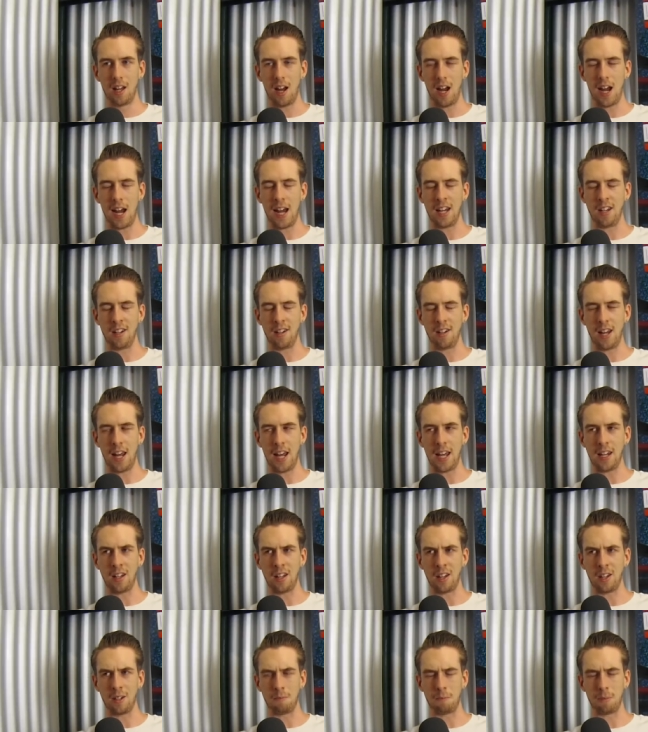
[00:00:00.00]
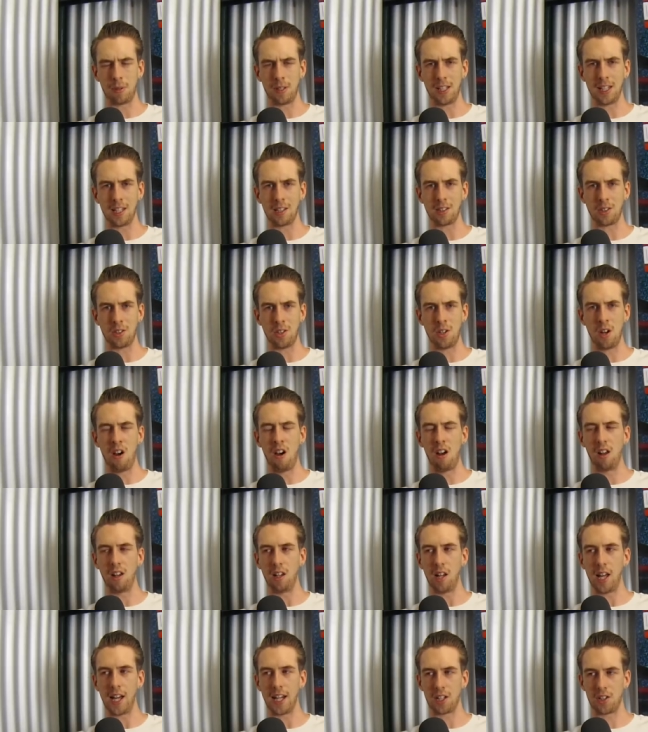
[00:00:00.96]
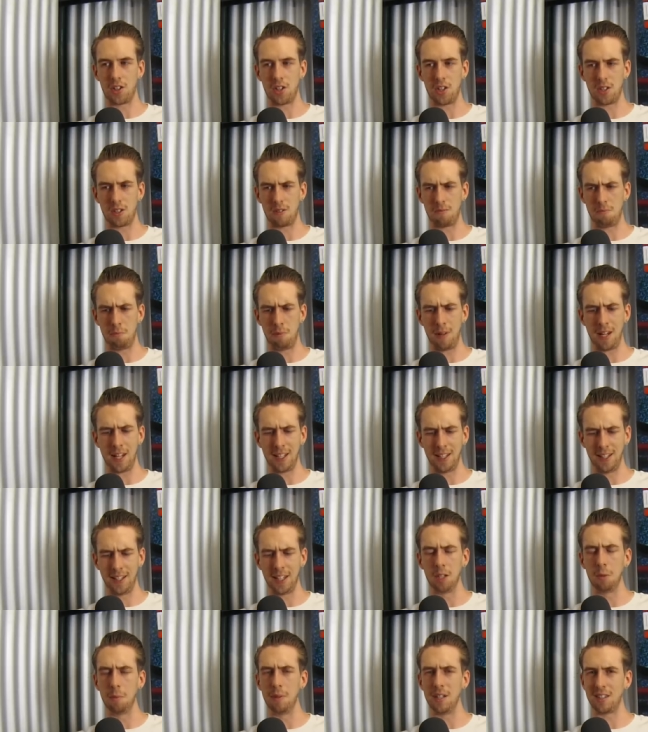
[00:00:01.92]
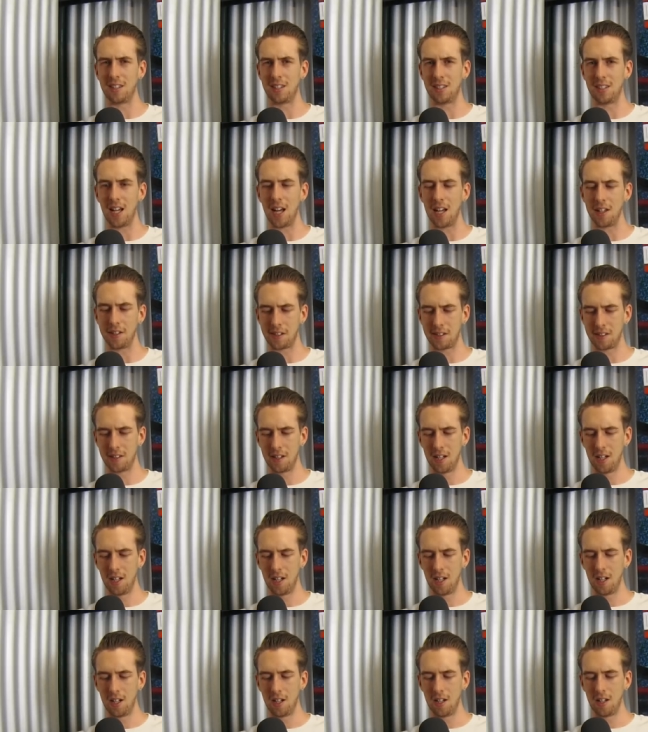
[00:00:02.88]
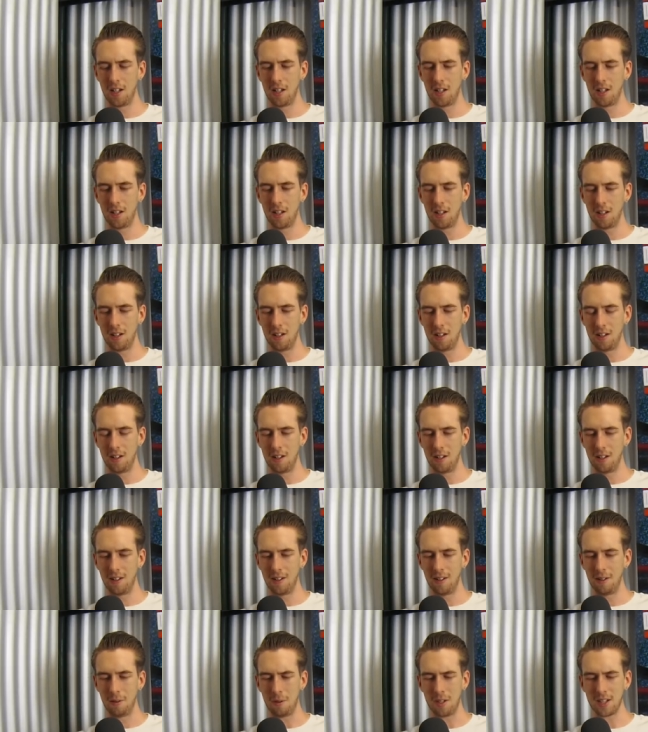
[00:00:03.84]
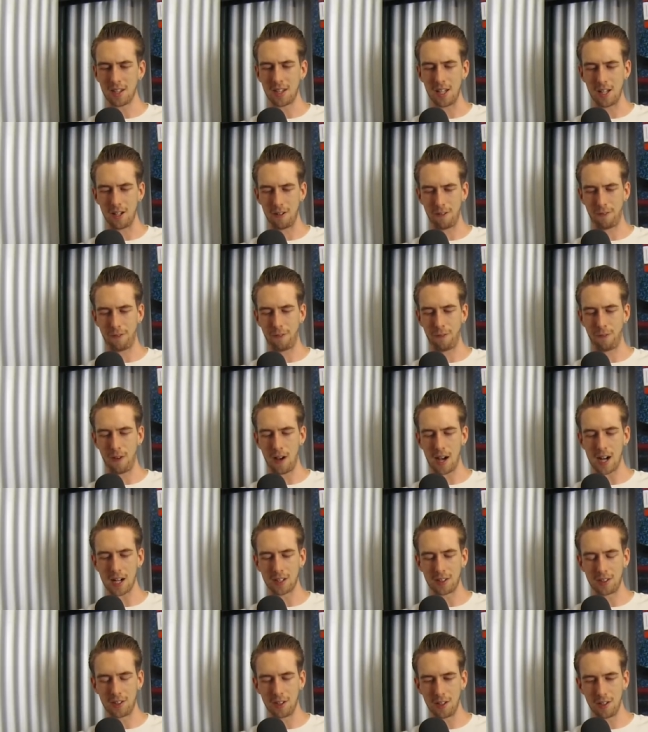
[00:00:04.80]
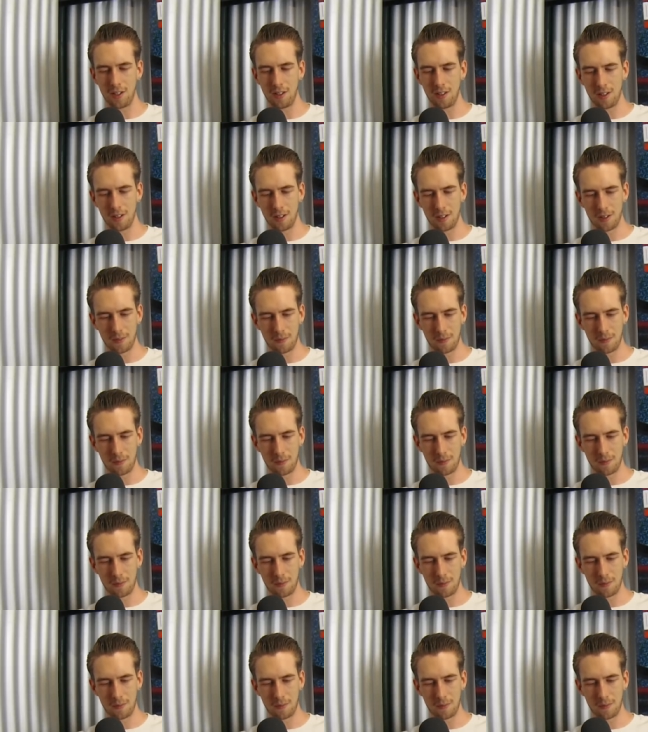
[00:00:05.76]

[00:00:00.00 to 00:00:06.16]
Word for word: and and the police not like just be a little bit sus? What the fuck, dude?